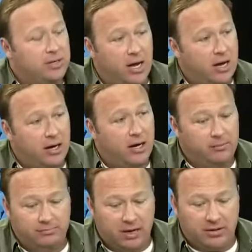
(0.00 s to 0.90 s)
just can't get
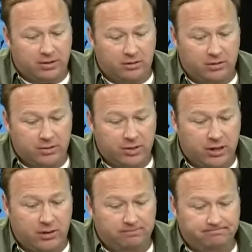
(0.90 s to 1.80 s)
it. I just don't
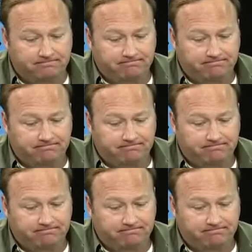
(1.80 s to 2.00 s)
understand it.